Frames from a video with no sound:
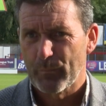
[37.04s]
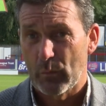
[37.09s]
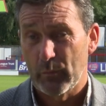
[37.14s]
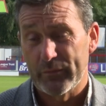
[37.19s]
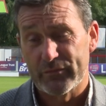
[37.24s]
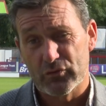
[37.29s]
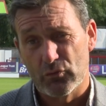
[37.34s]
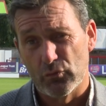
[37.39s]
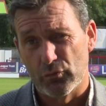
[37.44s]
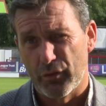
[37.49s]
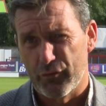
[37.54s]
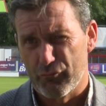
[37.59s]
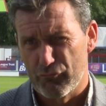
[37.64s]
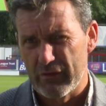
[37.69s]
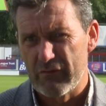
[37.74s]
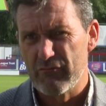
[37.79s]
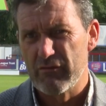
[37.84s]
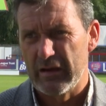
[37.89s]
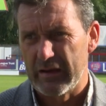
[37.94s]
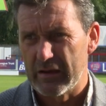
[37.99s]
we scored
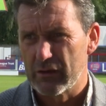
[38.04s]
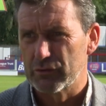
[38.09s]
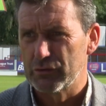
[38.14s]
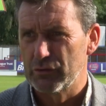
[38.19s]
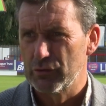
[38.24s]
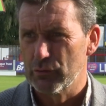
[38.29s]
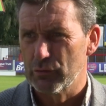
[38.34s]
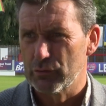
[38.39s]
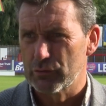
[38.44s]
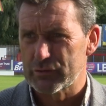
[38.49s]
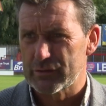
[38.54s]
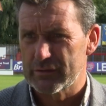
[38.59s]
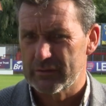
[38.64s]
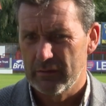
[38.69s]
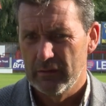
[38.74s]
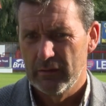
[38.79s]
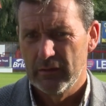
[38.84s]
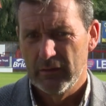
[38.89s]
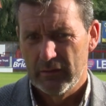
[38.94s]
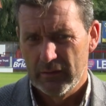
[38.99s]
three really good goals, and
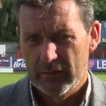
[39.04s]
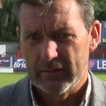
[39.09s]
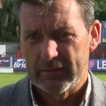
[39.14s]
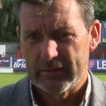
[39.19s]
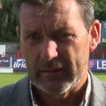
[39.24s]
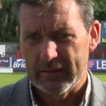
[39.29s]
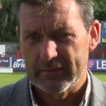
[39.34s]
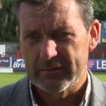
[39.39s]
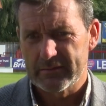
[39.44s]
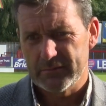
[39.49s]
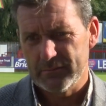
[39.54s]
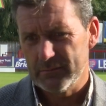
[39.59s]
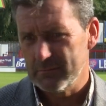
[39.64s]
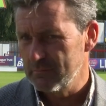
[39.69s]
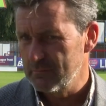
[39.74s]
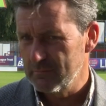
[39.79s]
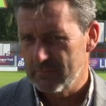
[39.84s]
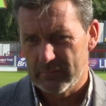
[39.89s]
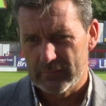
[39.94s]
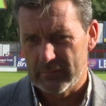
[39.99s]

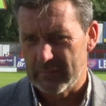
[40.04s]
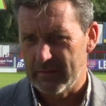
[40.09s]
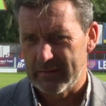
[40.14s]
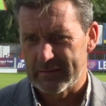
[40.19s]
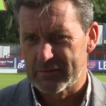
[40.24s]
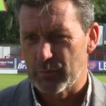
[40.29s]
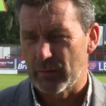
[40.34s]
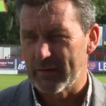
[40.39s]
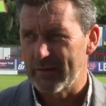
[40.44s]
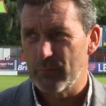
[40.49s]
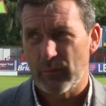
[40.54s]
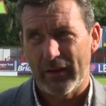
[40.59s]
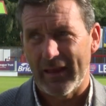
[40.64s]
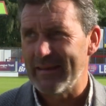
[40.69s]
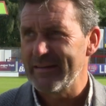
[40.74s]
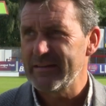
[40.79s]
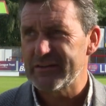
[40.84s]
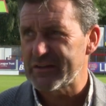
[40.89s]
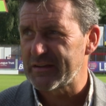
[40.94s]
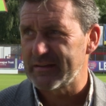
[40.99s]
it's what
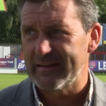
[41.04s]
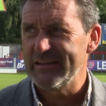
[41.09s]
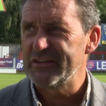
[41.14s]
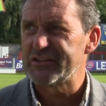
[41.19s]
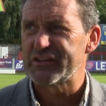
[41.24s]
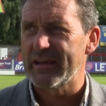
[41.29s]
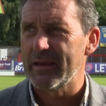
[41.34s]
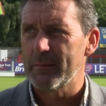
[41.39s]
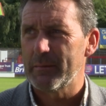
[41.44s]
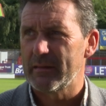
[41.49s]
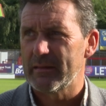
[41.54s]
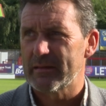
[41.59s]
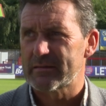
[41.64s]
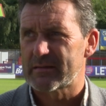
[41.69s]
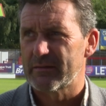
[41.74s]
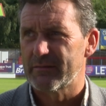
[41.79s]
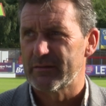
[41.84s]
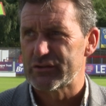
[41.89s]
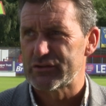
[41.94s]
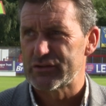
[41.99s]
each game in this
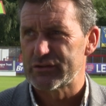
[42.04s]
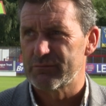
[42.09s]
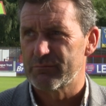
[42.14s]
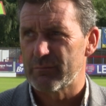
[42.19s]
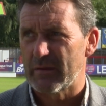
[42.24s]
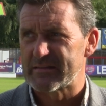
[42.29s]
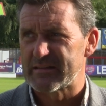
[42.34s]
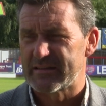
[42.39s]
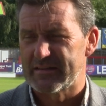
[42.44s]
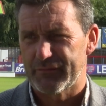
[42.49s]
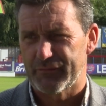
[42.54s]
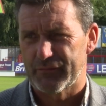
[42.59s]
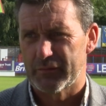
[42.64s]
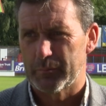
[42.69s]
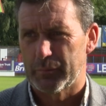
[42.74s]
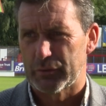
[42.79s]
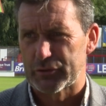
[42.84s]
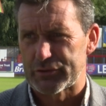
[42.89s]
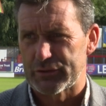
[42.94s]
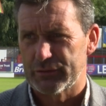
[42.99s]
division is a
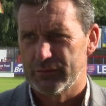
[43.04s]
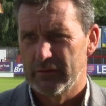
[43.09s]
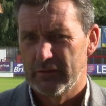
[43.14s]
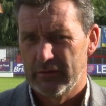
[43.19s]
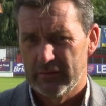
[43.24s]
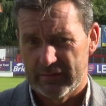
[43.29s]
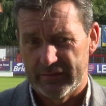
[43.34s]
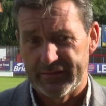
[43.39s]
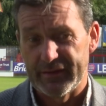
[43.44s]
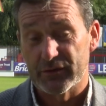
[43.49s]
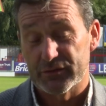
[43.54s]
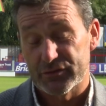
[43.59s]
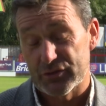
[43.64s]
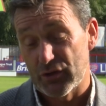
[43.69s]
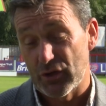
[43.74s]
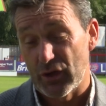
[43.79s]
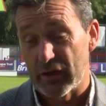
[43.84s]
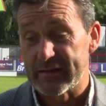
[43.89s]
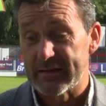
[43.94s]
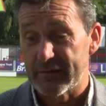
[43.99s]
different puzzle, and they are
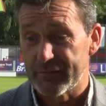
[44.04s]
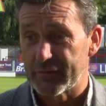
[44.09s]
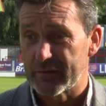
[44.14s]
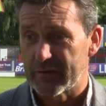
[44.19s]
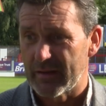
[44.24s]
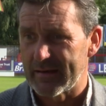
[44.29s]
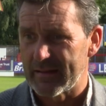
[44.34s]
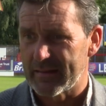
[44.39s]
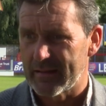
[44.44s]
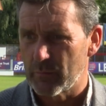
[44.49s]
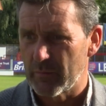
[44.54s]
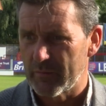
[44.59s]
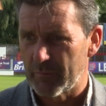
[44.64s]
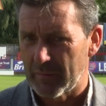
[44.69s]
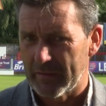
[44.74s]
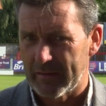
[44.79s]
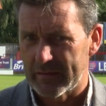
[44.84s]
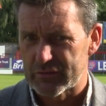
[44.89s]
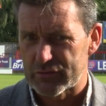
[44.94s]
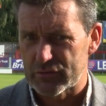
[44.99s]
certainly different to anything we've
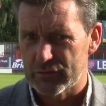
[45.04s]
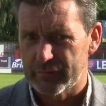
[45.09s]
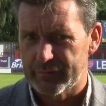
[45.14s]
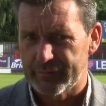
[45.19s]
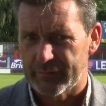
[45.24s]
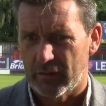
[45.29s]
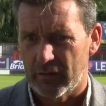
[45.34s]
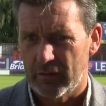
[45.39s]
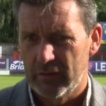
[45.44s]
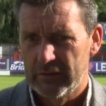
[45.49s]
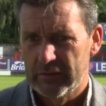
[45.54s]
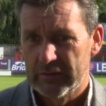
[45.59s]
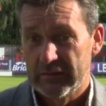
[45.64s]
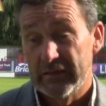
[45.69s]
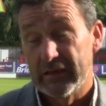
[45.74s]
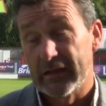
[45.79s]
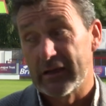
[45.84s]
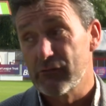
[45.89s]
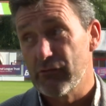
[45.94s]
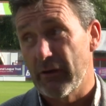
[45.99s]
played so far.
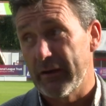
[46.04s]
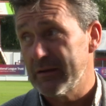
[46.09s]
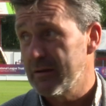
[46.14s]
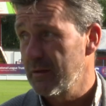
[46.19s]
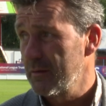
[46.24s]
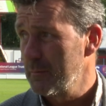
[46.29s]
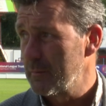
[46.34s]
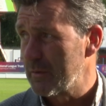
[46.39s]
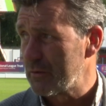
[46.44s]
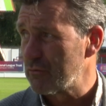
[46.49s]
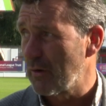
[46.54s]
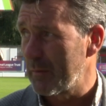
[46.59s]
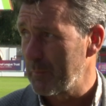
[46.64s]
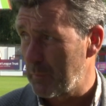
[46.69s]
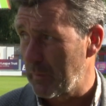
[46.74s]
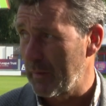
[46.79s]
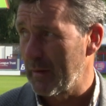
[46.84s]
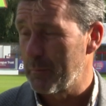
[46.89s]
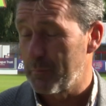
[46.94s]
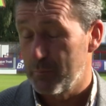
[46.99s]
And credit to them, they try and
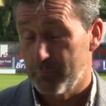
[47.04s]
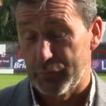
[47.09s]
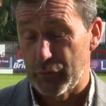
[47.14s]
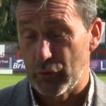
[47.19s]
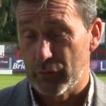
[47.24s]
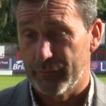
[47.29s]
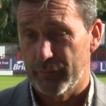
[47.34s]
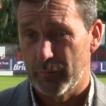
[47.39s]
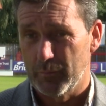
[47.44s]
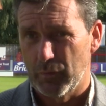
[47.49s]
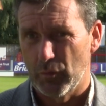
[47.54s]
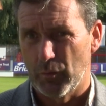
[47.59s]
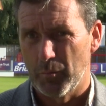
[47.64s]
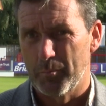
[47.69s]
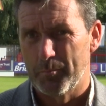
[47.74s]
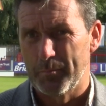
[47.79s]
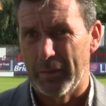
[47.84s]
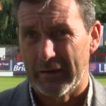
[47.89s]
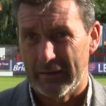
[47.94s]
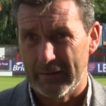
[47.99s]
play pure football,
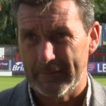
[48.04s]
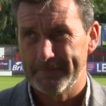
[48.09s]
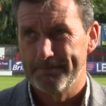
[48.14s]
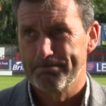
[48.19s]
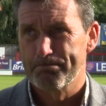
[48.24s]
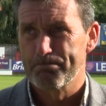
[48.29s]
but